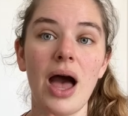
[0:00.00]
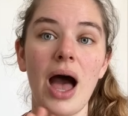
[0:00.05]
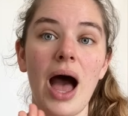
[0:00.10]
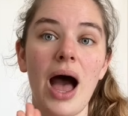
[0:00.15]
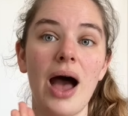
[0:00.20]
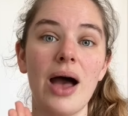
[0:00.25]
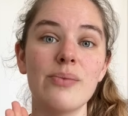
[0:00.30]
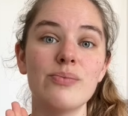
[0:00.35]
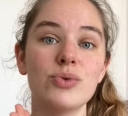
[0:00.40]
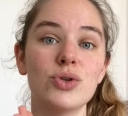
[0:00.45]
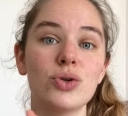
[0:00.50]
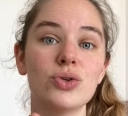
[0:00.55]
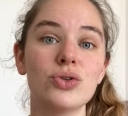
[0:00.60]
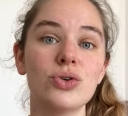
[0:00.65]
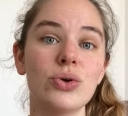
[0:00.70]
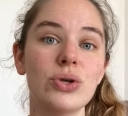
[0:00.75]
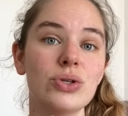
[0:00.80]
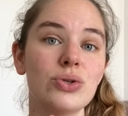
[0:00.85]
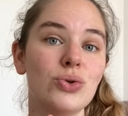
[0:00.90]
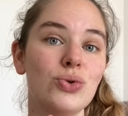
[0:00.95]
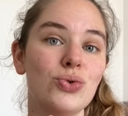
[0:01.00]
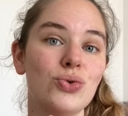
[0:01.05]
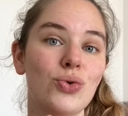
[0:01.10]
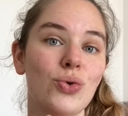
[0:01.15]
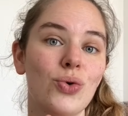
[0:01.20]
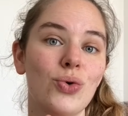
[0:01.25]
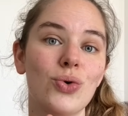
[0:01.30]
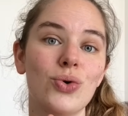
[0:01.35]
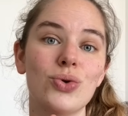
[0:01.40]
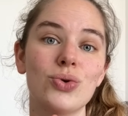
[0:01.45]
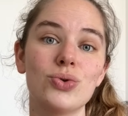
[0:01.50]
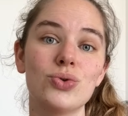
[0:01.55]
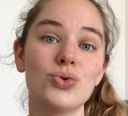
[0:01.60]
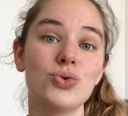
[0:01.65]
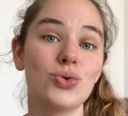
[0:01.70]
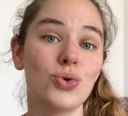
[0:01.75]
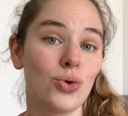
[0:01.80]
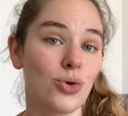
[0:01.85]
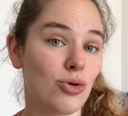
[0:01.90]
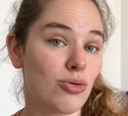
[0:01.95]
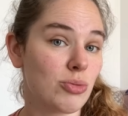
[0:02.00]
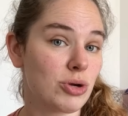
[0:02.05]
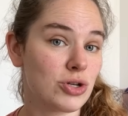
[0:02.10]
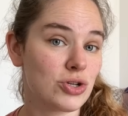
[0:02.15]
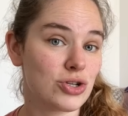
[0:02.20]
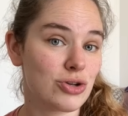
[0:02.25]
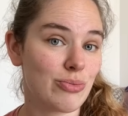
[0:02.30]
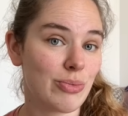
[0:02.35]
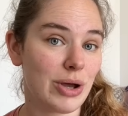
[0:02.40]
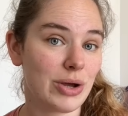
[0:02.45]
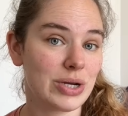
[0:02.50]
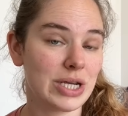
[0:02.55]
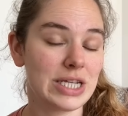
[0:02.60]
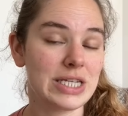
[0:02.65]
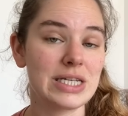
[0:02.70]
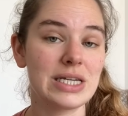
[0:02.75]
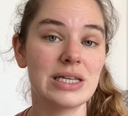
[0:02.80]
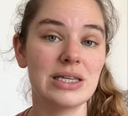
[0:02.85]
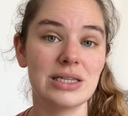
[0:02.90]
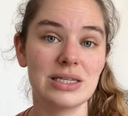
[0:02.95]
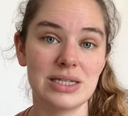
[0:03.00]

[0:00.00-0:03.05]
I'm not going to talk too much about it in